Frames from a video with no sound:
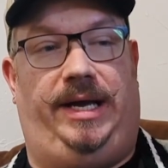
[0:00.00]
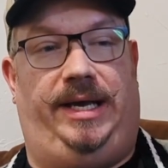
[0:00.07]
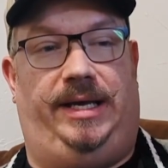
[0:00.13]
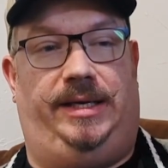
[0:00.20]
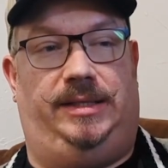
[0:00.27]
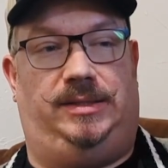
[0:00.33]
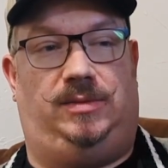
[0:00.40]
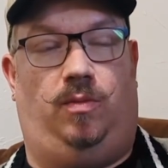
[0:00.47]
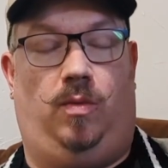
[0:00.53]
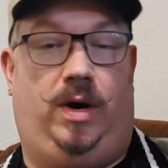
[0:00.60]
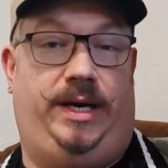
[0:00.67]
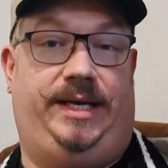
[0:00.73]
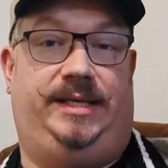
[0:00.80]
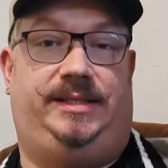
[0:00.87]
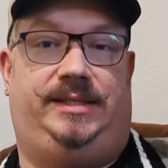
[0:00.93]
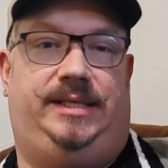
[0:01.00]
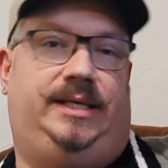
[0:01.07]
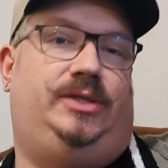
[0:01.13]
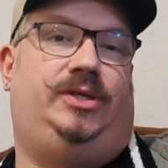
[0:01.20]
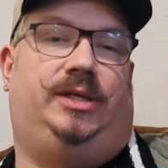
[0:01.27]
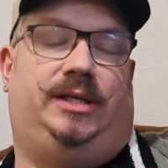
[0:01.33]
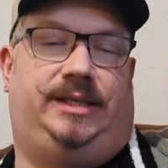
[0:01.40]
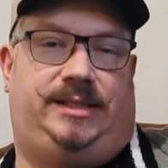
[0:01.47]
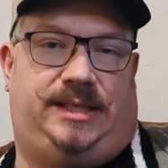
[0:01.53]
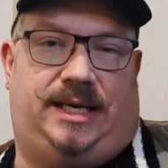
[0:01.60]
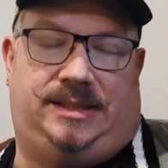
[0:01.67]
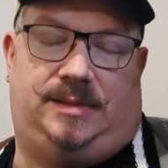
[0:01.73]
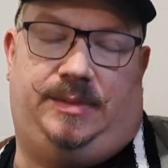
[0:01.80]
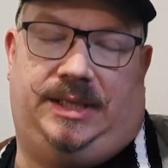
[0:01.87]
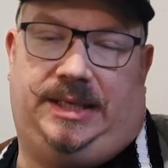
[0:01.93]
is what is digital
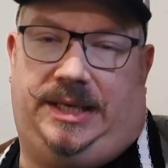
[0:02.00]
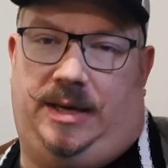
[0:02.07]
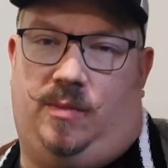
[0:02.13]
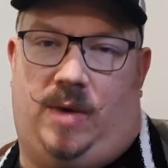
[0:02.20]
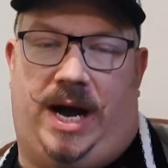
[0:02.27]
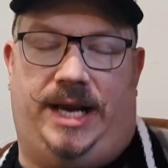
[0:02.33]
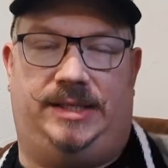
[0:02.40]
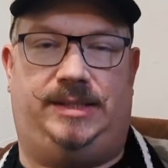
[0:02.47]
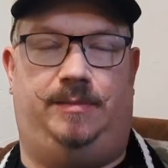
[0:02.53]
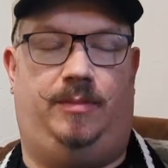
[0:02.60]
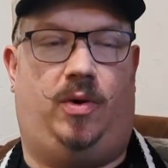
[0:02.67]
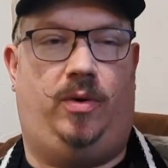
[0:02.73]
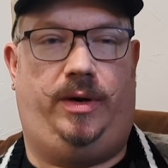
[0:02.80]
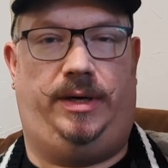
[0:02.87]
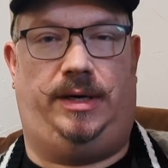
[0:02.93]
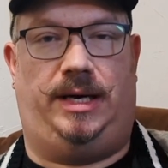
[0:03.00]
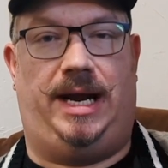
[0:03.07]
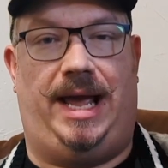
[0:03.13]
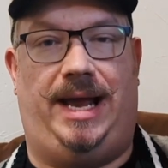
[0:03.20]
accessibility and why it's important.